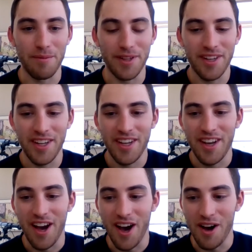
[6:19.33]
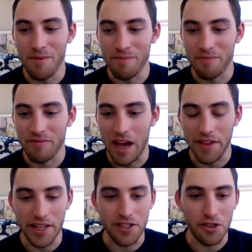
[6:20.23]
But I
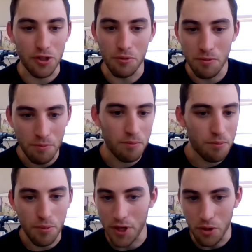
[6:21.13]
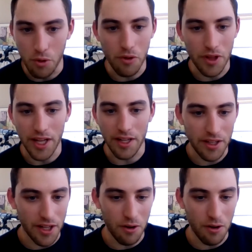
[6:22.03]
think it's also pretty cool that,